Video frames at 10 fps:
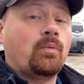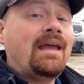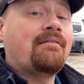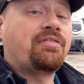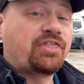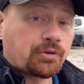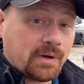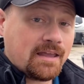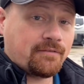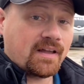we have
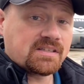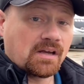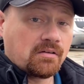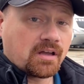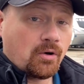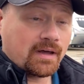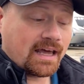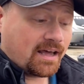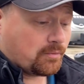three events all going on.